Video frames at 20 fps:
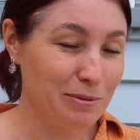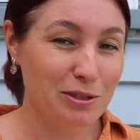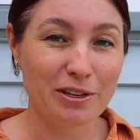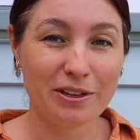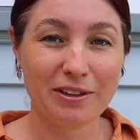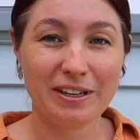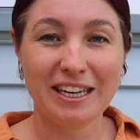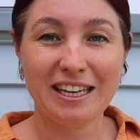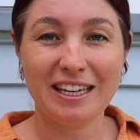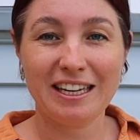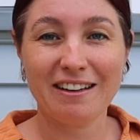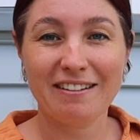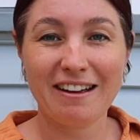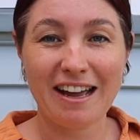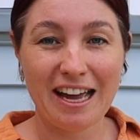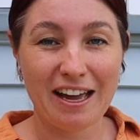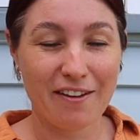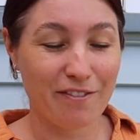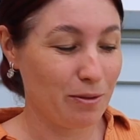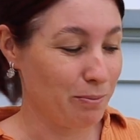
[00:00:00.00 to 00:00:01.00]
So here I
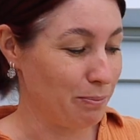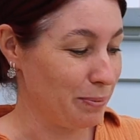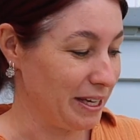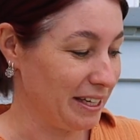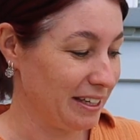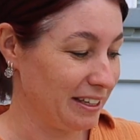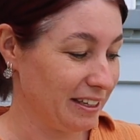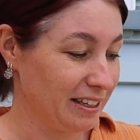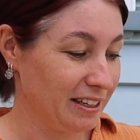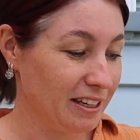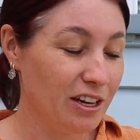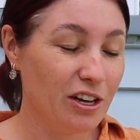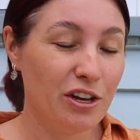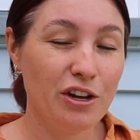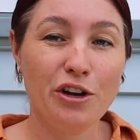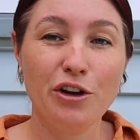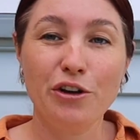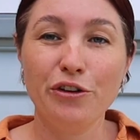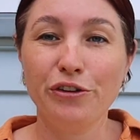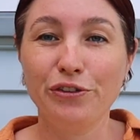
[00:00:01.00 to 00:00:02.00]
have a bin
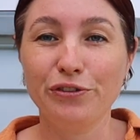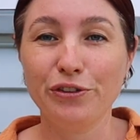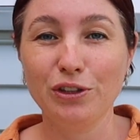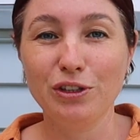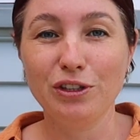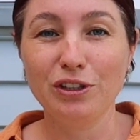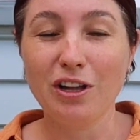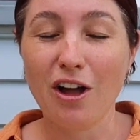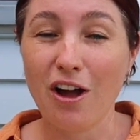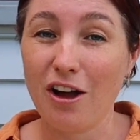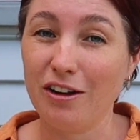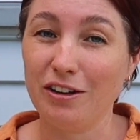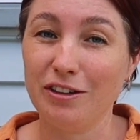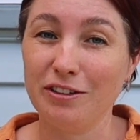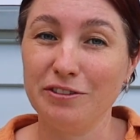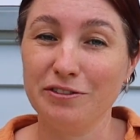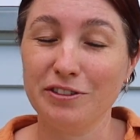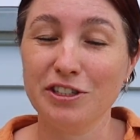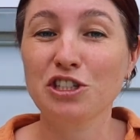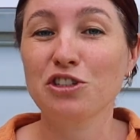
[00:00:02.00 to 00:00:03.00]
full
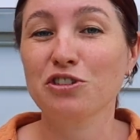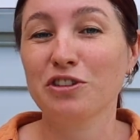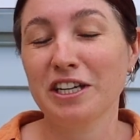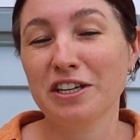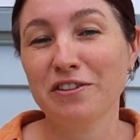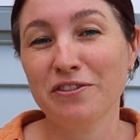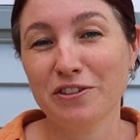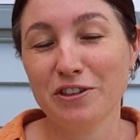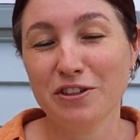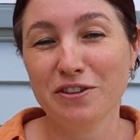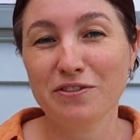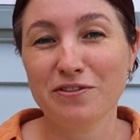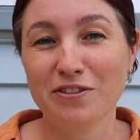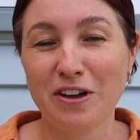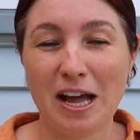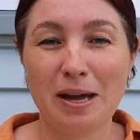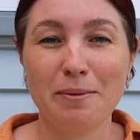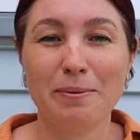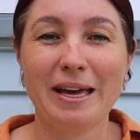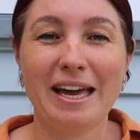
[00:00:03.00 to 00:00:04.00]
of tree fern
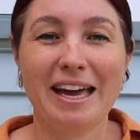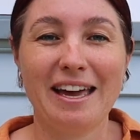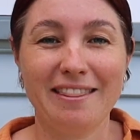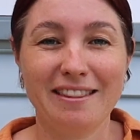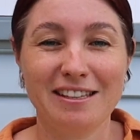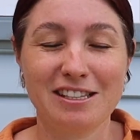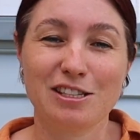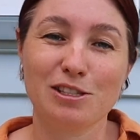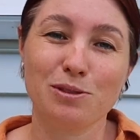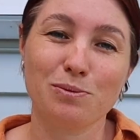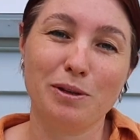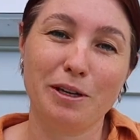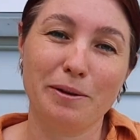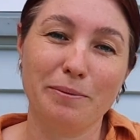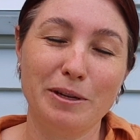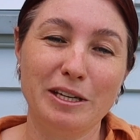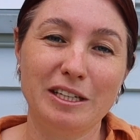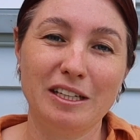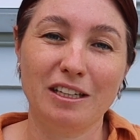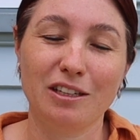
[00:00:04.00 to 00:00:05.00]
fibre and this is what I'm
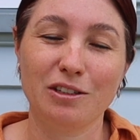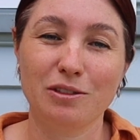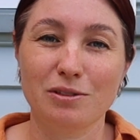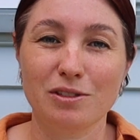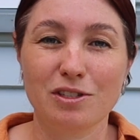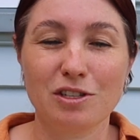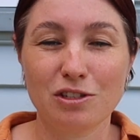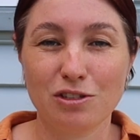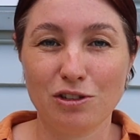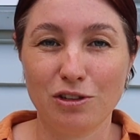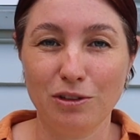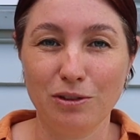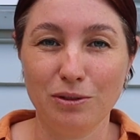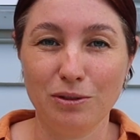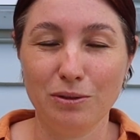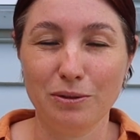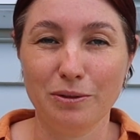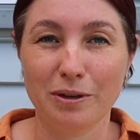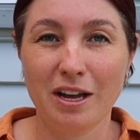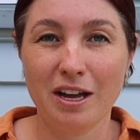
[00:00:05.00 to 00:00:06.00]
going to use
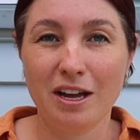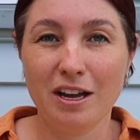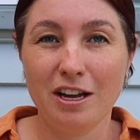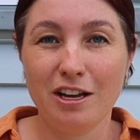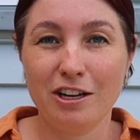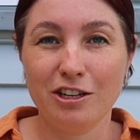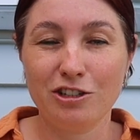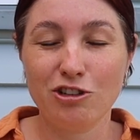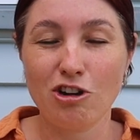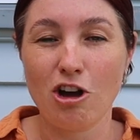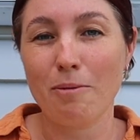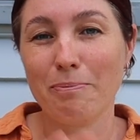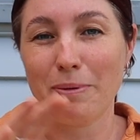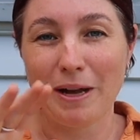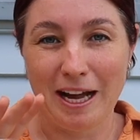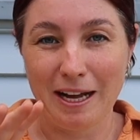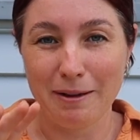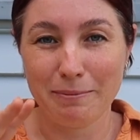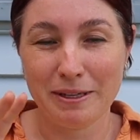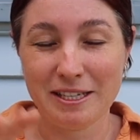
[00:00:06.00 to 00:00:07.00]
to top
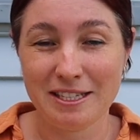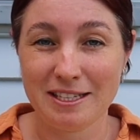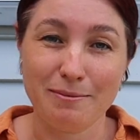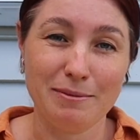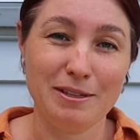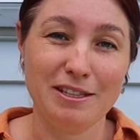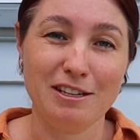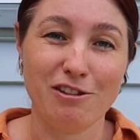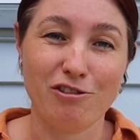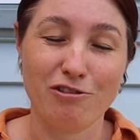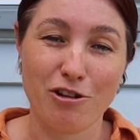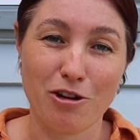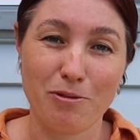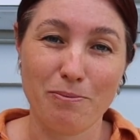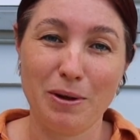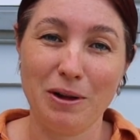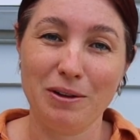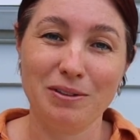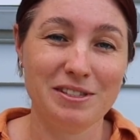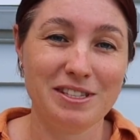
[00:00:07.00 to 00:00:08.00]
up some of the grow
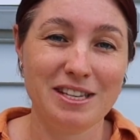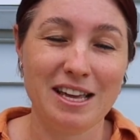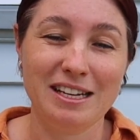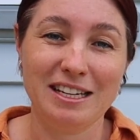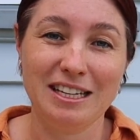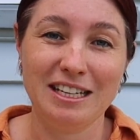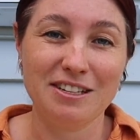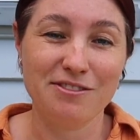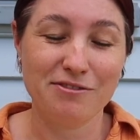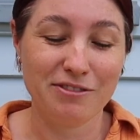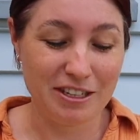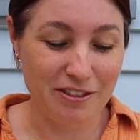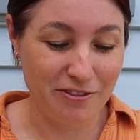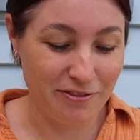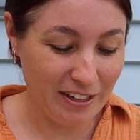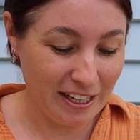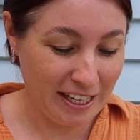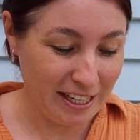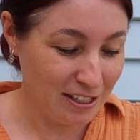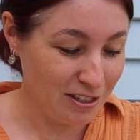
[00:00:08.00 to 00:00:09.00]
poles that need
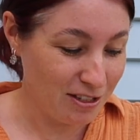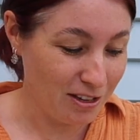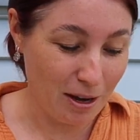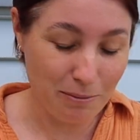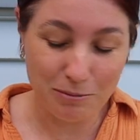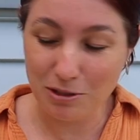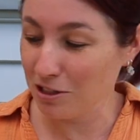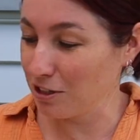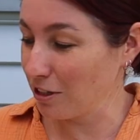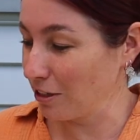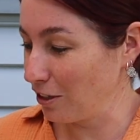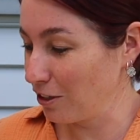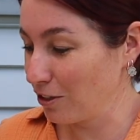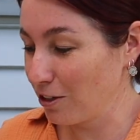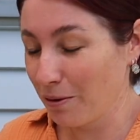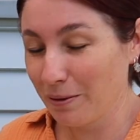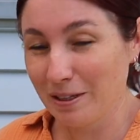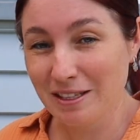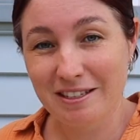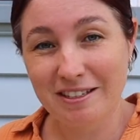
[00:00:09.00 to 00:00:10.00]
refilling. So I'm just going to
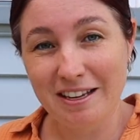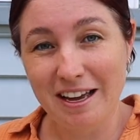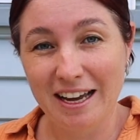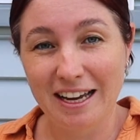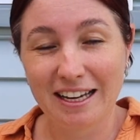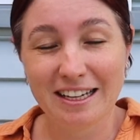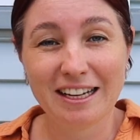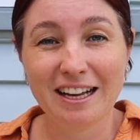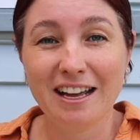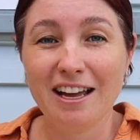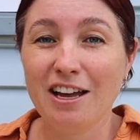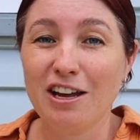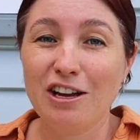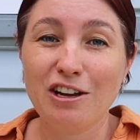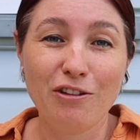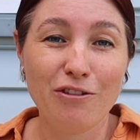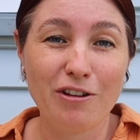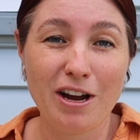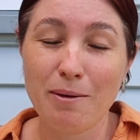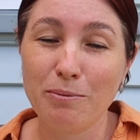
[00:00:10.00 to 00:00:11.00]
go inside,
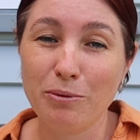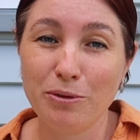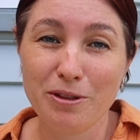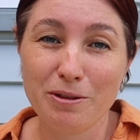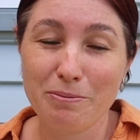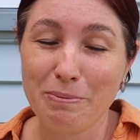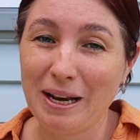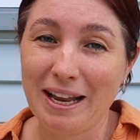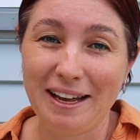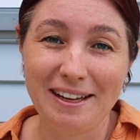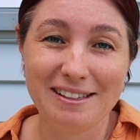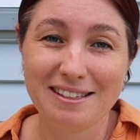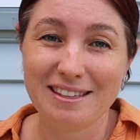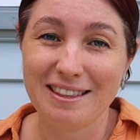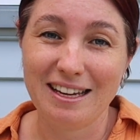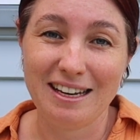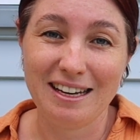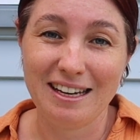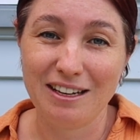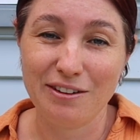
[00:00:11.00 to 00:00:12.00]
grab all the plants
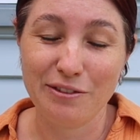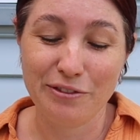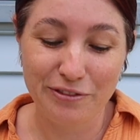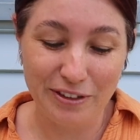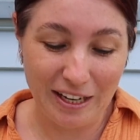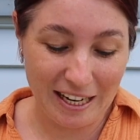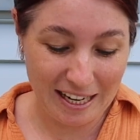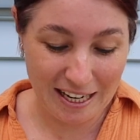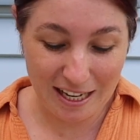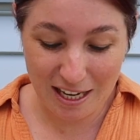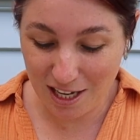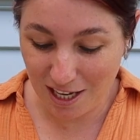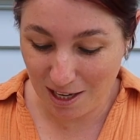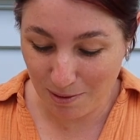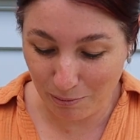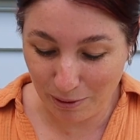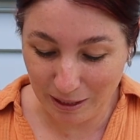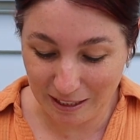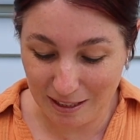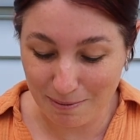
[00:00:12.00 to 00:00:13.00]
that need filling,
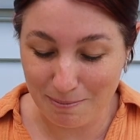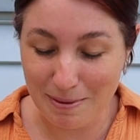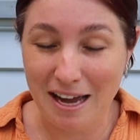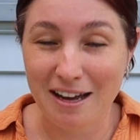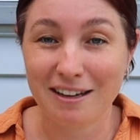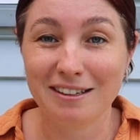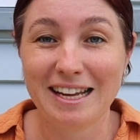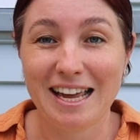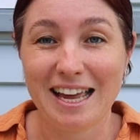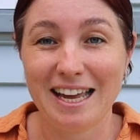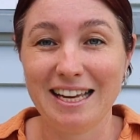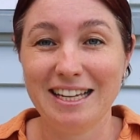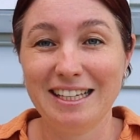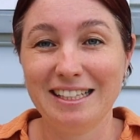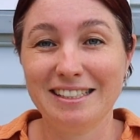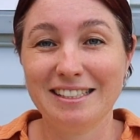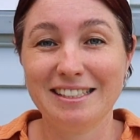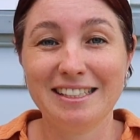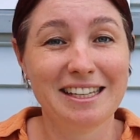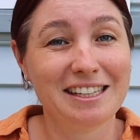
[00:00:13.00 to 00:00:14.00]
bring them out
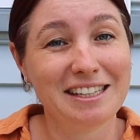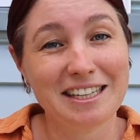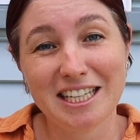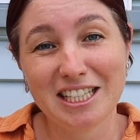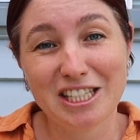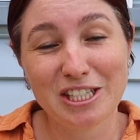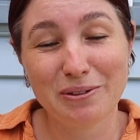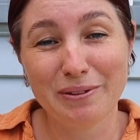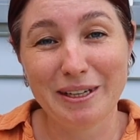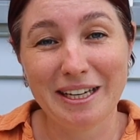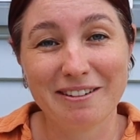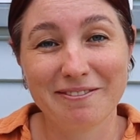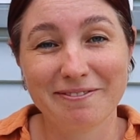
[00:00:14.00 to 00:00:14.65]
and get to it.